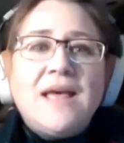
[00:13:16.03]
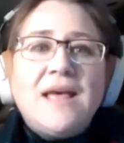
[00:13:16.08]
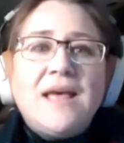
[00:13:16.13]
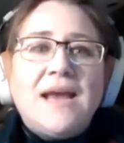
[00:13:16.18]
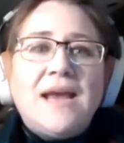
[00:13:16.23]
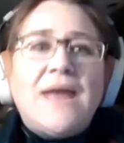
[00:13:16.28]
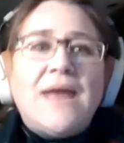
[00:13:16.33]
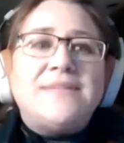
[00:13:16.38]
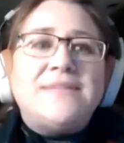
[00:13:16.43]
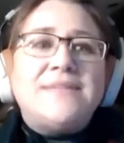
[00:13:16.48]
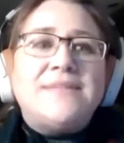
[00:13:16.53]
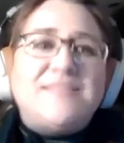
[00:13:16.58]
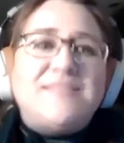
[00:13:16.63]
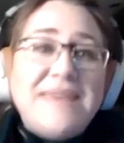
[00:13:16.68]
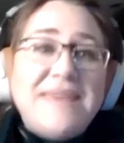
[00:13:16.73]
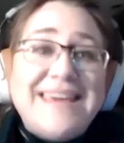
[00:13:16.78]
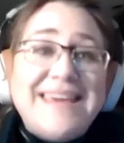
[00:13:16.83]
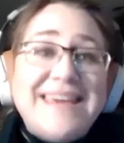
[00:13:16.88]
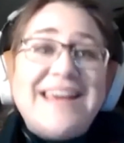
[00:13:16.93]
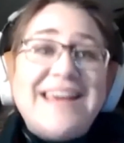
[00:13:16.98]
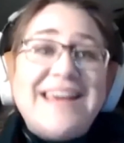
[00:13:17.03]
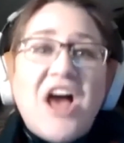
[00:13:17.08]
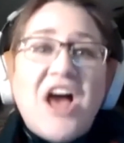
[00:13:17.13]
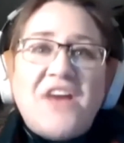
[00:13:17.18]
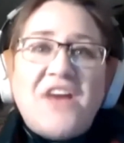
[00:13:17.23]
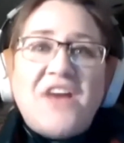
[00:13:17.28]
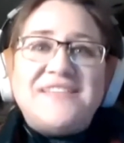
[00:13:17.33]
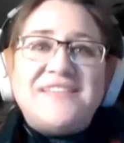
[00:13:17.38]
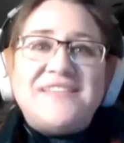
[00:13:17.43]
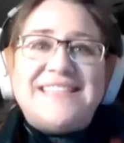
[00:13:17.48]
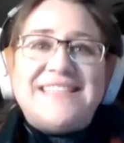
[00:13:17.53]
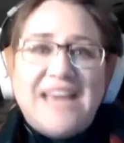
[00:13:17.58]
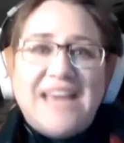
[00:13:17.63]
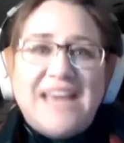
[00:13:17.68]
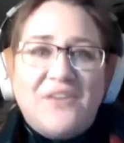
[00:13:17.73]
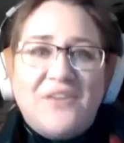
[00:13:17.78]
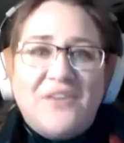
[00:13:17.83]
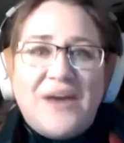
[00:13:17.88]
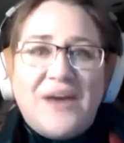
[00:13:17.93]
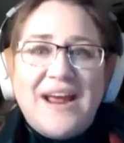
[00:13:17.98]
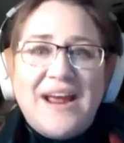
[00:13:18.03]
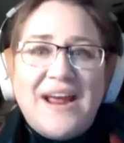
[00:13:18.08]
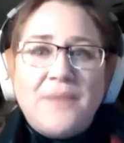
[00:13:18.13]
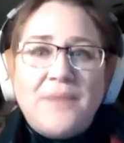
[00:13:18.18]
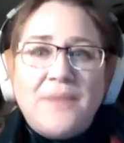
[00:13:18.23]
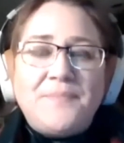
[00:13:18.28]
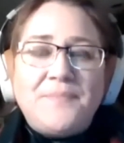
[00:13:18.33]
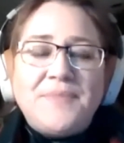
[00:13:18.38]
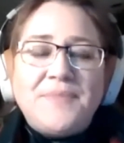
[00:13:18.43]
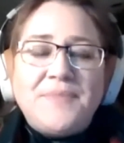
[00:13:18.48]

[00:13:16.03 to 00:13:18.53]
Now, speaking of savoring,